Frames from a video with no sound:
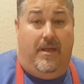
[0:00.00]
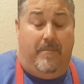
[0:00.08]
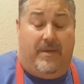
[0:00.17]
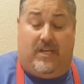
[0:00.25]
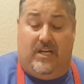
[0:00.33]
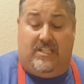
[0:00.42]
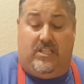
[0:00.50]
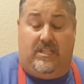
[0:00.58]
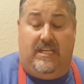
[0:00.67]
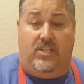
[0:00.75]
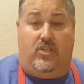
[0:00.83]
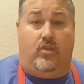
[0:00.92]
Because
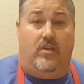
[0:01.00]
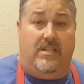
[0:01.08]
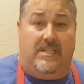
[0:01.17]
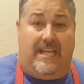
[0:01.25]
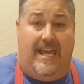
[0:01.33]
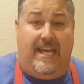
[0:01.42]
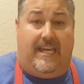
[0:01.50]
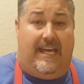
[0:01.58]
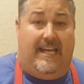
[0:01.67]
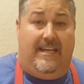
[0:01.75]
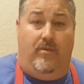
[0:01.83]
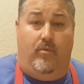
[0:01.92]
this shouldn't take
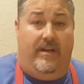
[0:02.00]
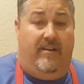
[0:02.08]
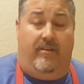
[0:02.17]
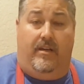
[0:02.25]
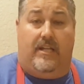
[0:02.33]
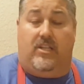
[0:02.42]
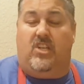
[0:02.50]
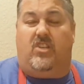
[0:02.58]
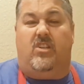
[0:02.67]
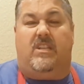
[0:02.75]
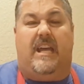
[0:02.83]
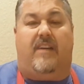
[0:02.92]
anywhere, this
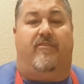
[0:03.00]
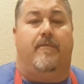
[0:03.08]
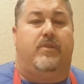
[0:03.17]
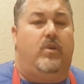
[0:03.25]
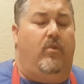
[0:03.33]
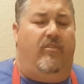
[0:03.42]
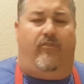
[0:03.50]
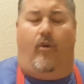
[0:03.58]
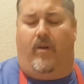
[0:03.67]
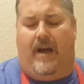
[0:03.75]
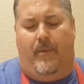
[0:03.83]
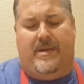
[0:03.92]
should take from 2 to
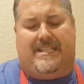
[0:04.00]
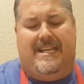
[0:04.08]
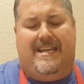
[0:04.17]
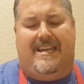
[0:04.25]
4 hours,